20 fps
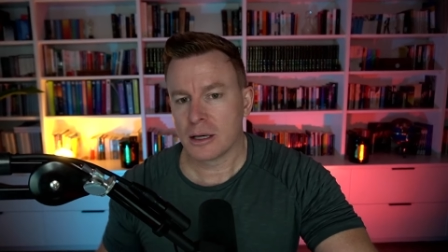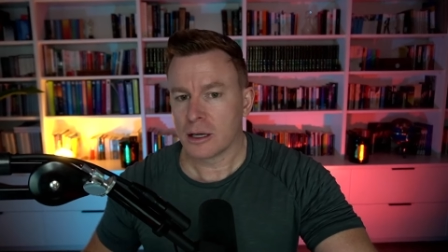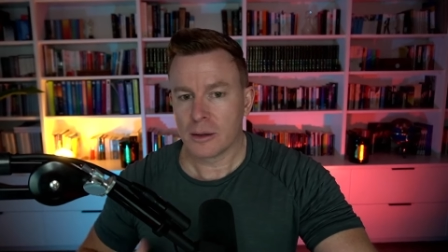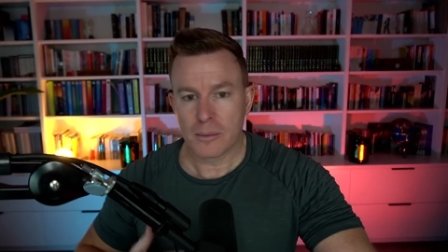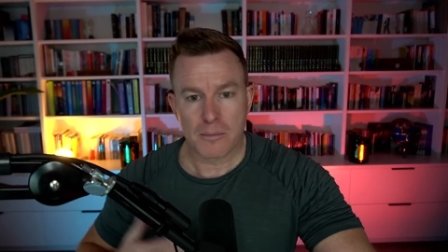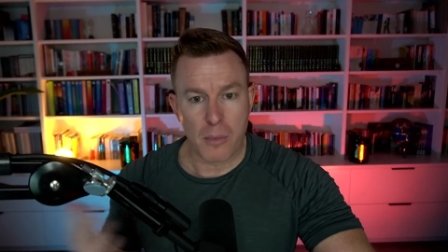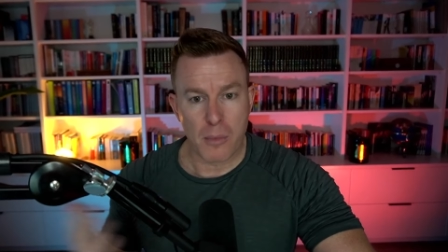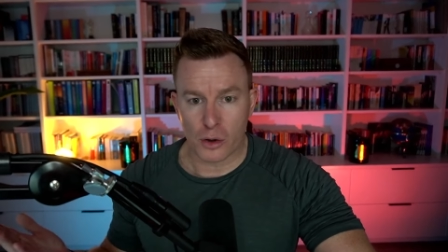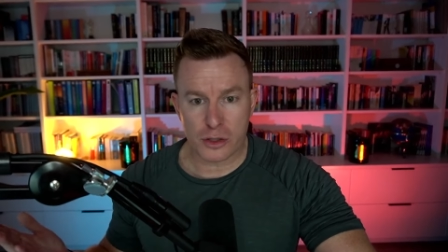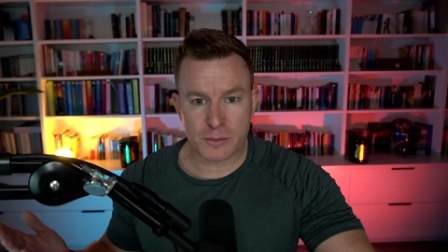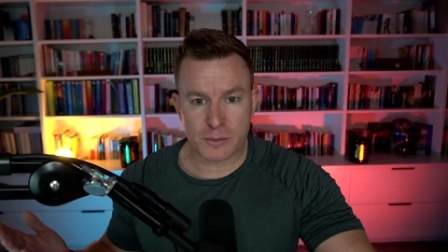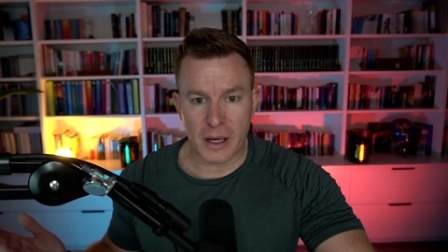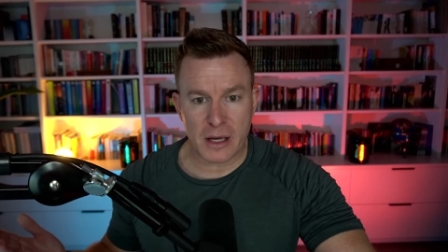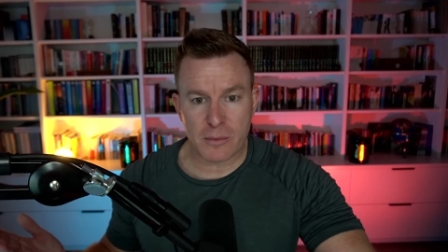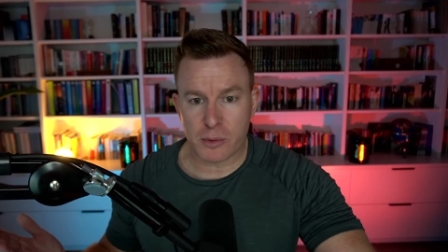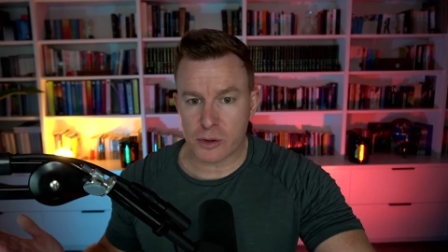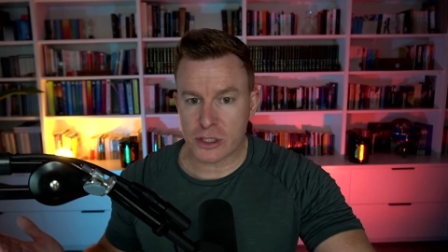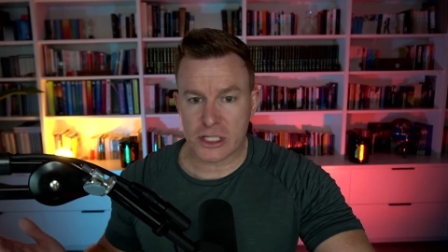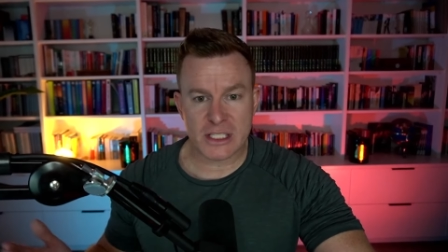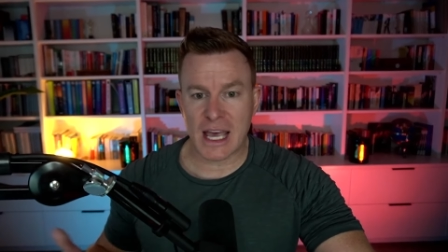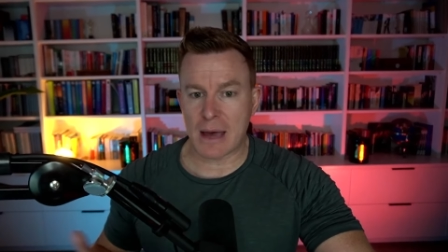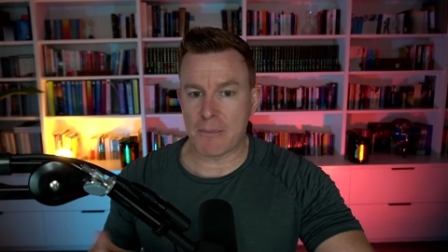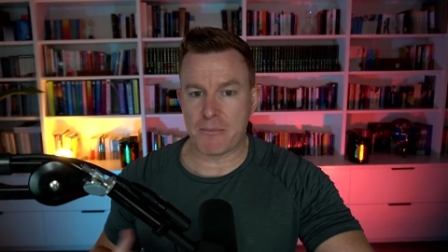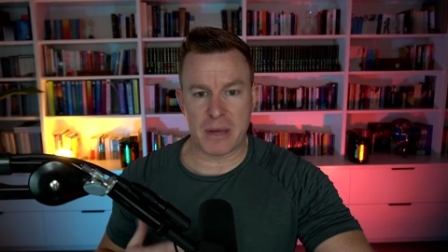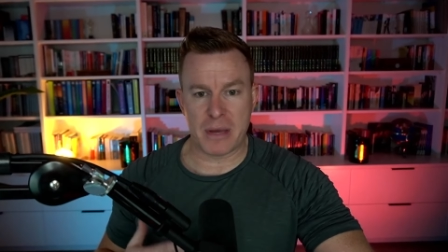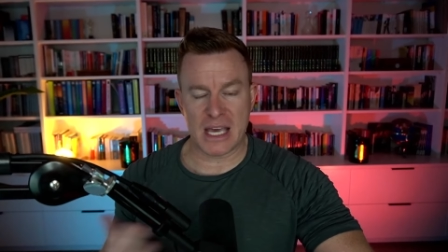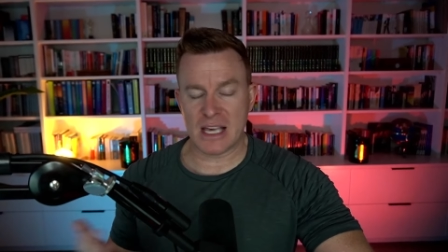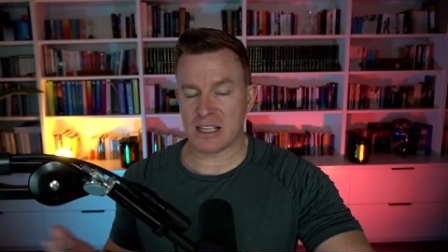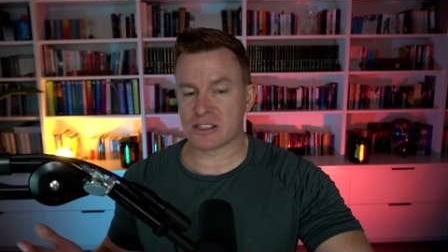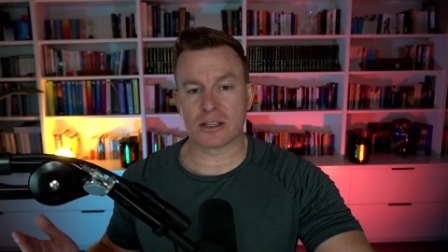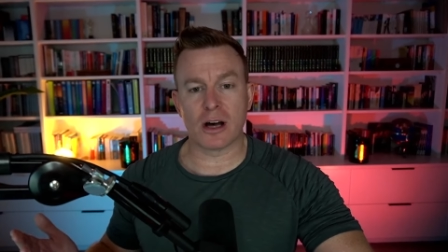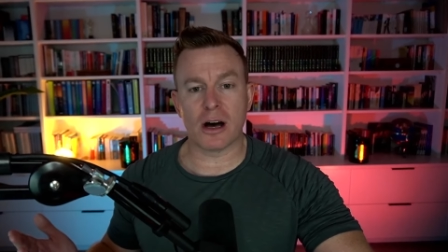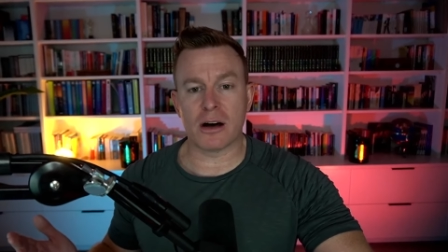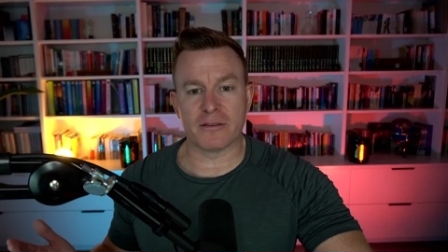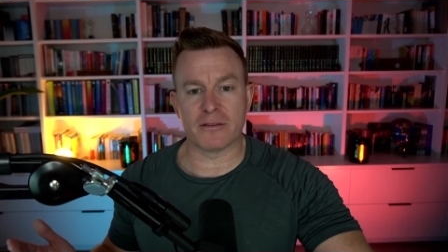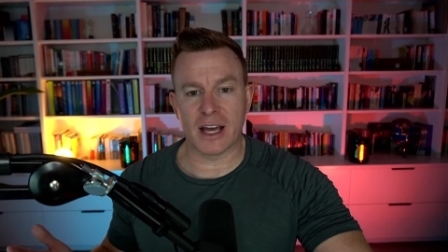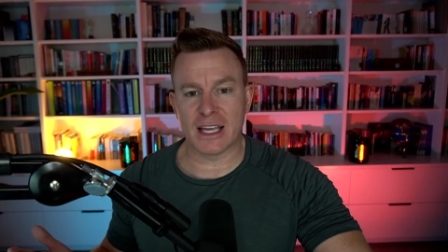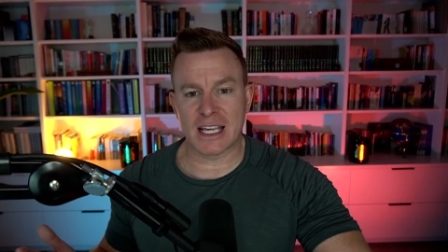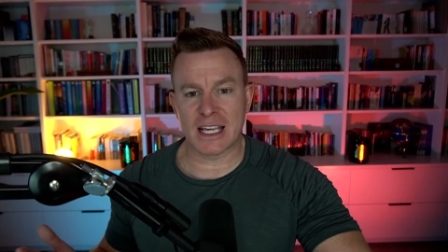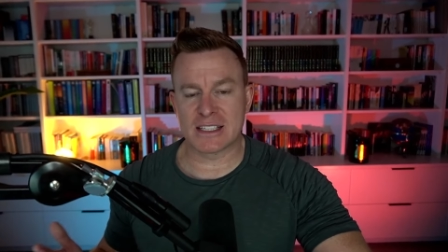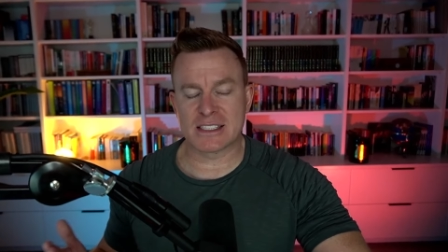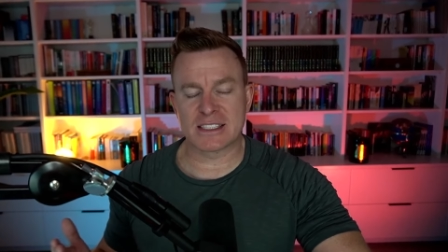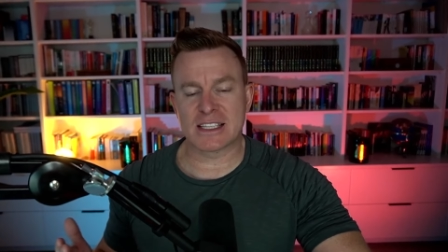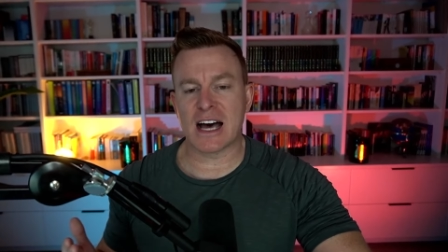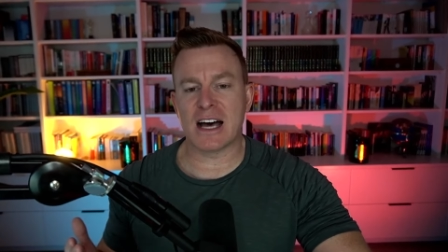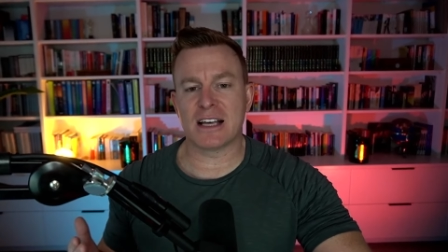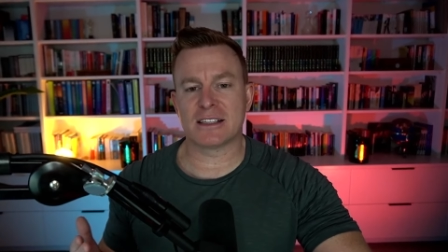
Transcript: most people just get pissed off and they start